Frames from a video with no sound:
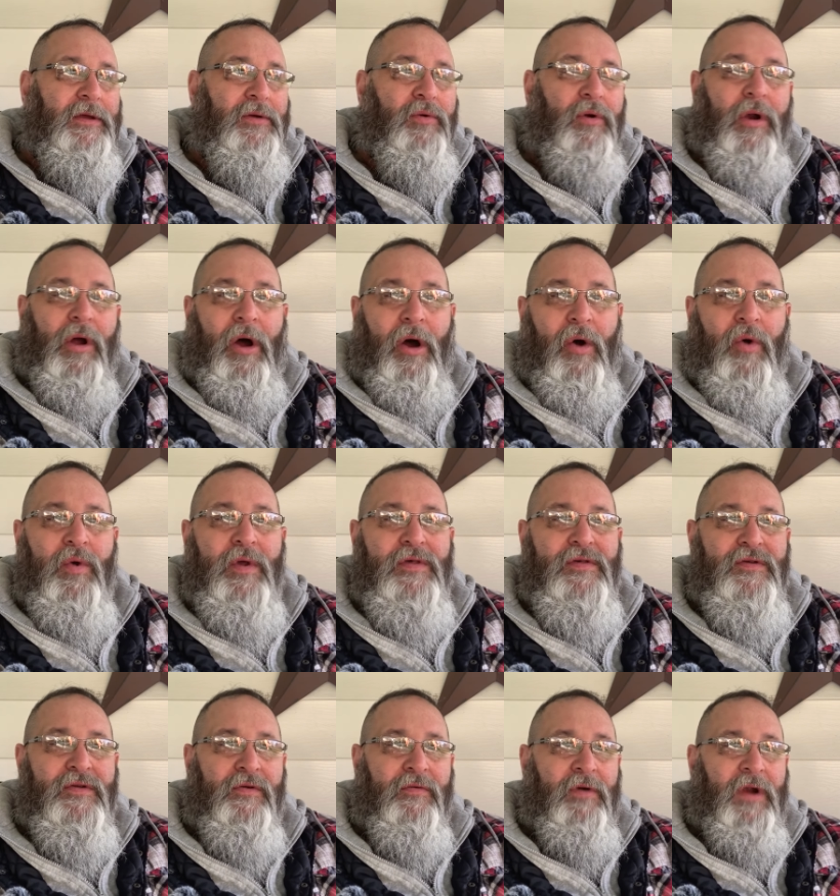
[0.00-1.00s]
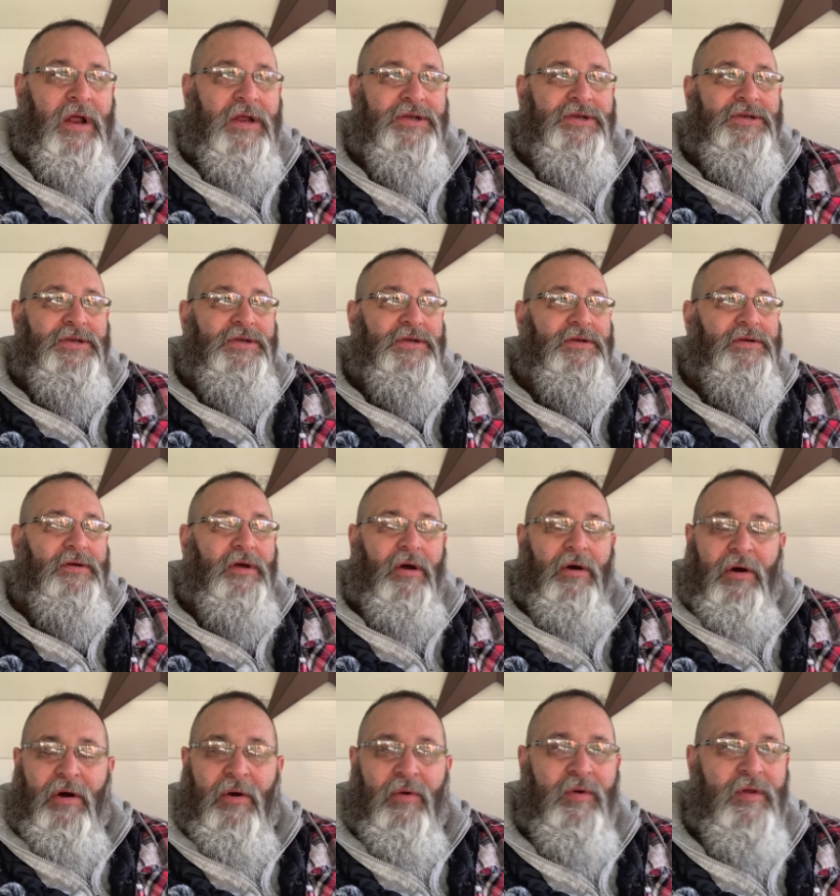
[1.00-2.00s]
We're always in a rush,
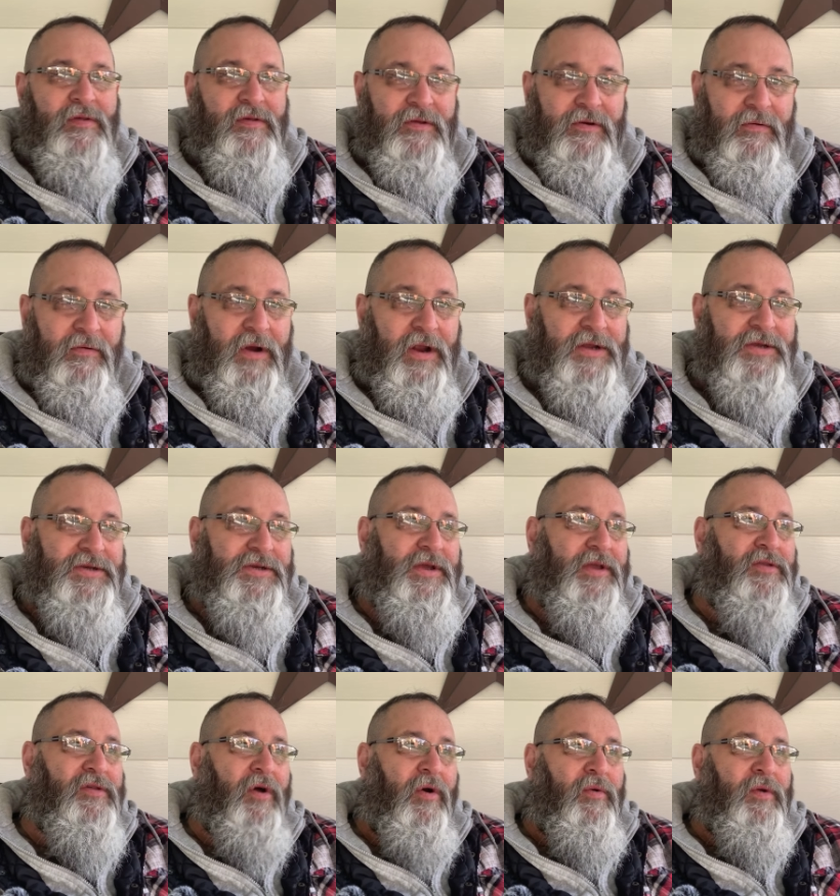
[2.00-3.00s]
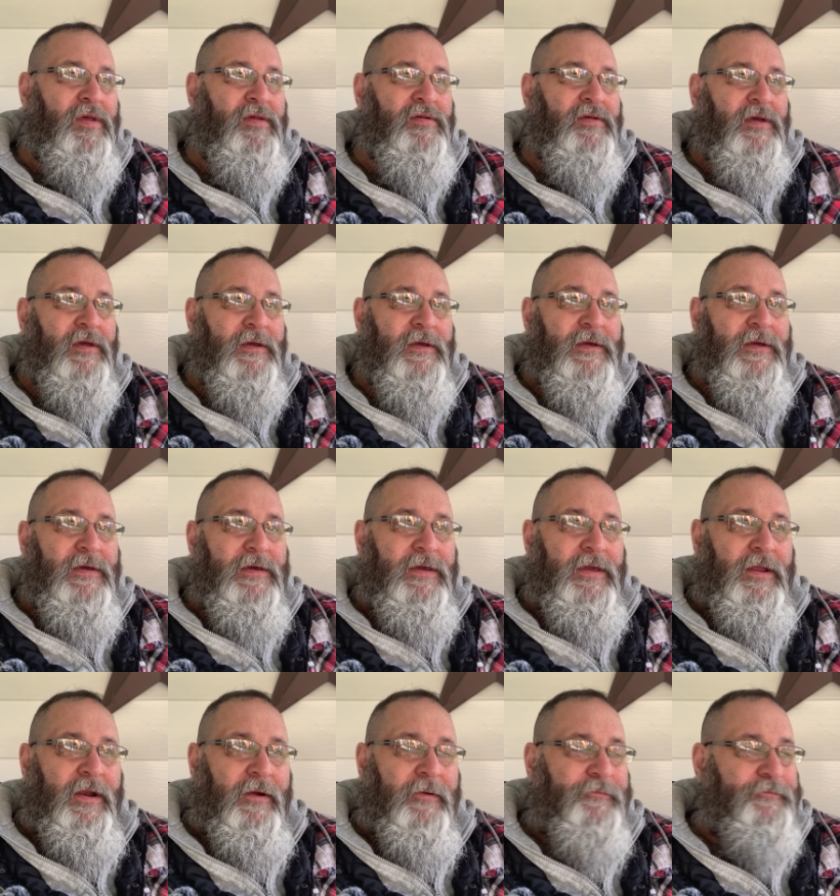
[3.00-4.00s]
always in a rush. It's always,
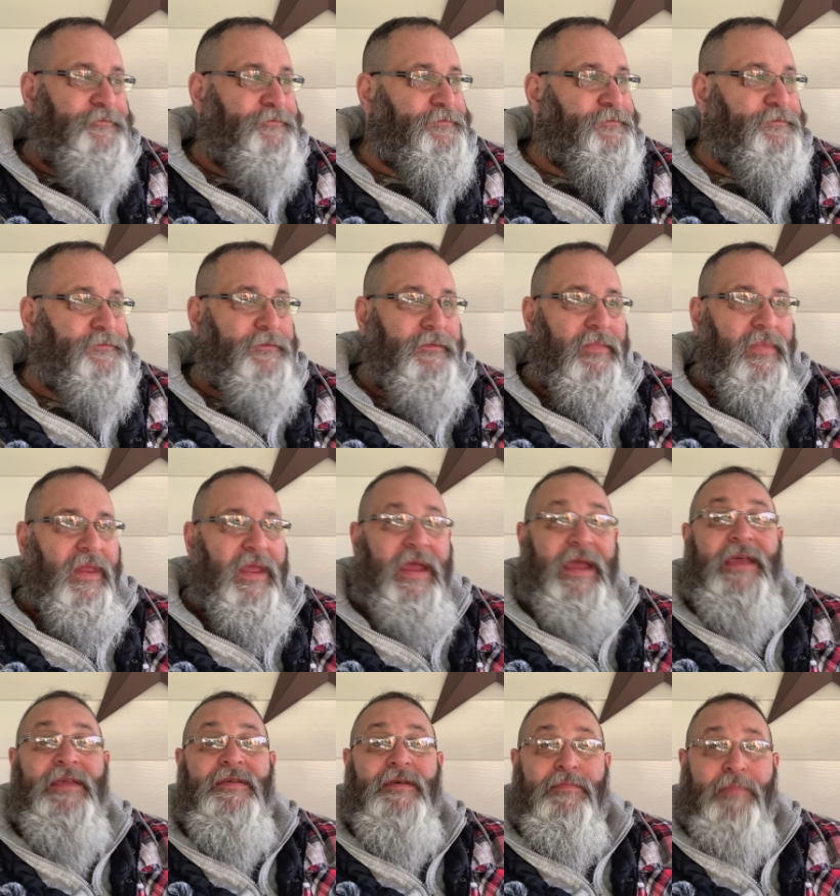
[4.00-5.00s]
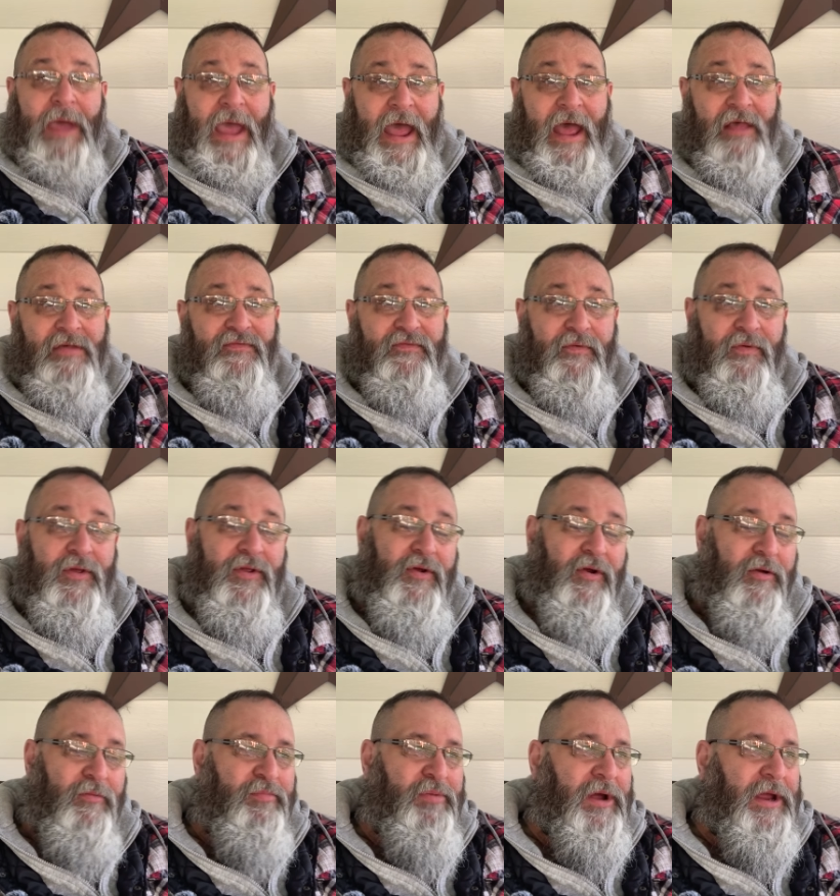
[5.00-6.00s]
you know, easy pass for the
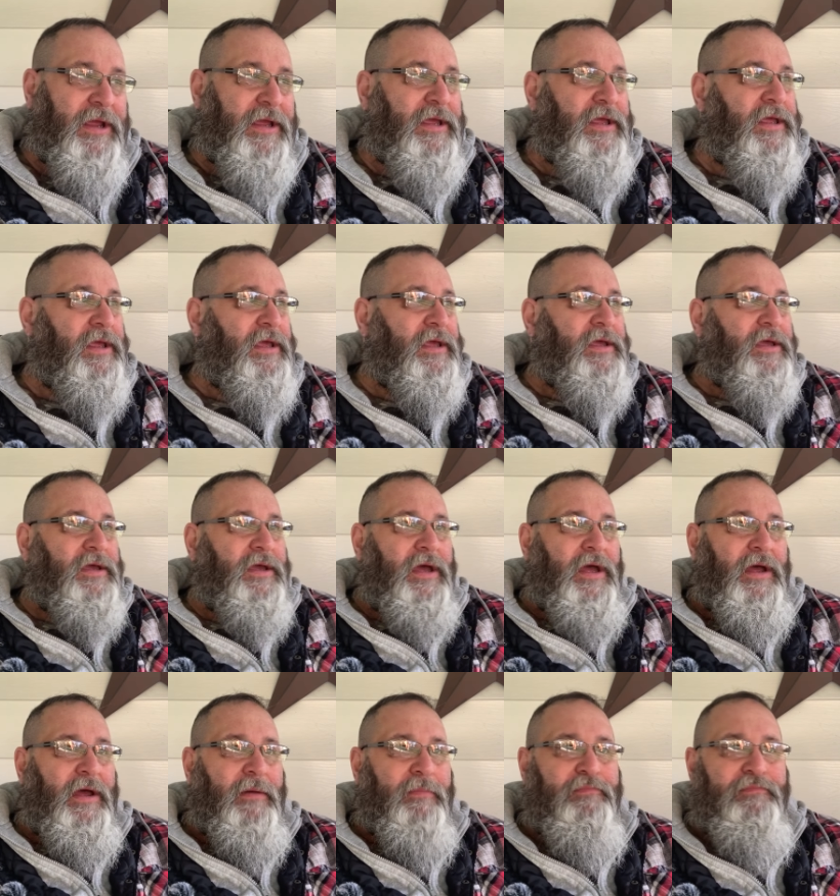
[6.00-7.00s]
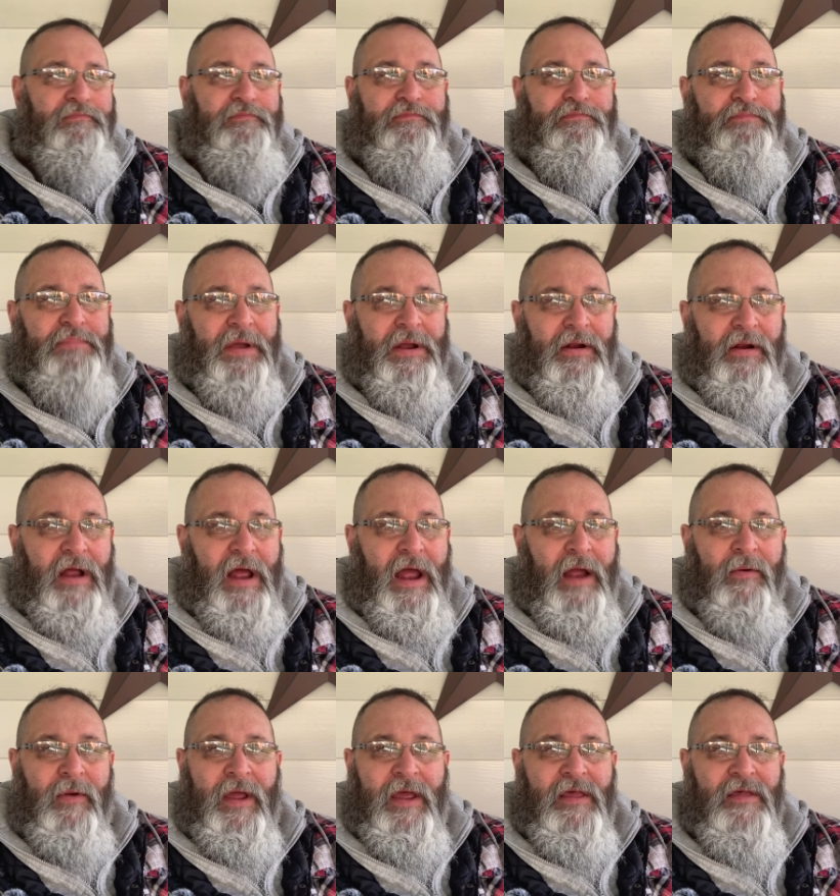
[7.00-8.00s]
turnpike, uh, bigger
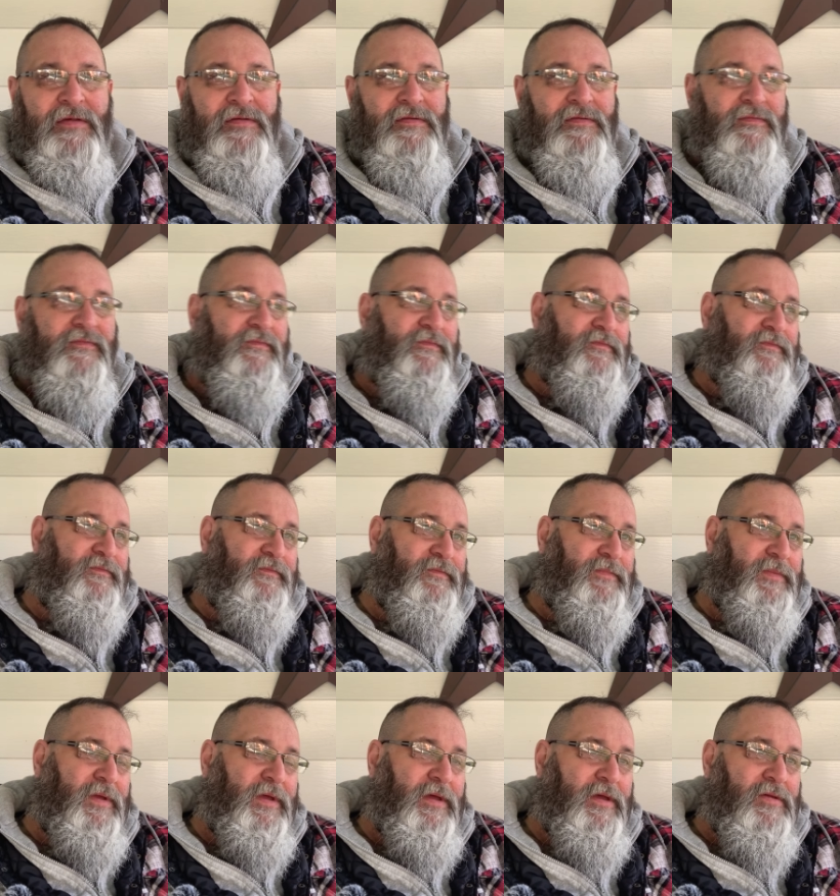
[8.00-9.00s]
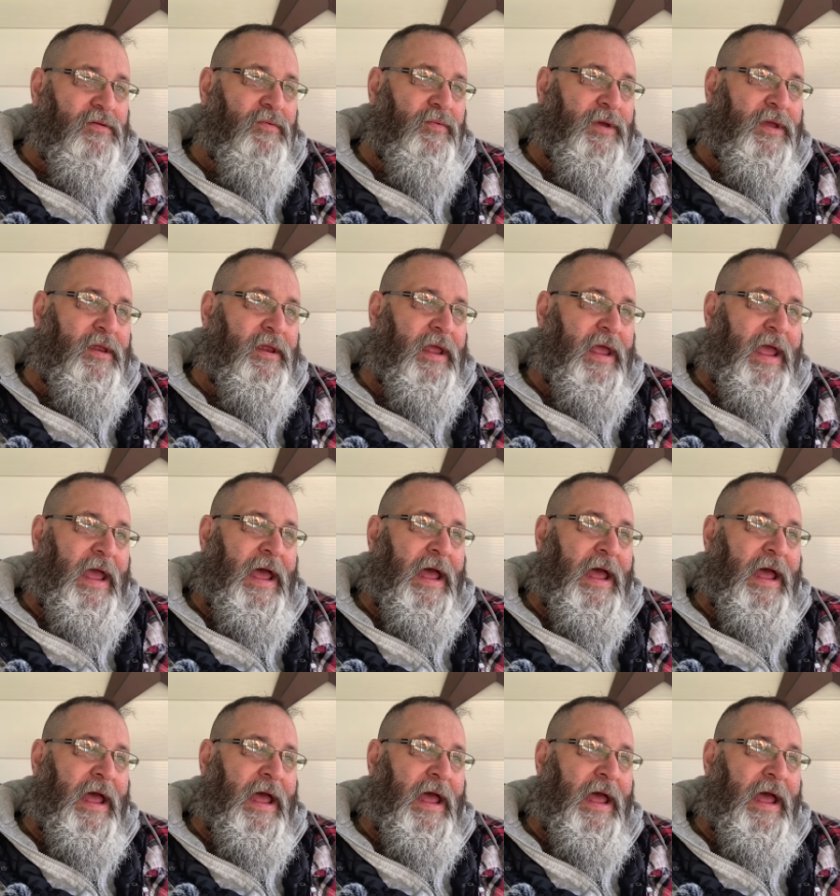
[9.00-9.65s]
highways, so we can